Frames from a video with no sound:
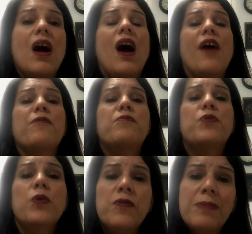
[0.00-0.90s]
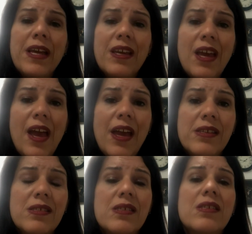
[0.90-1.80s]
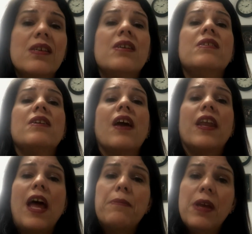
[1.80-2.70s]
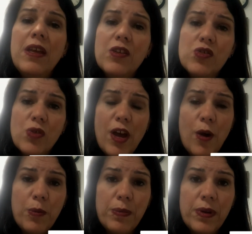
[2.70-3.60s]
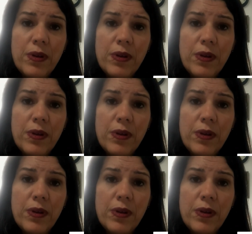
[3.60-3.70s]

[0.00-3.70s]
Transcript: I've proved my case, and I'm here to help.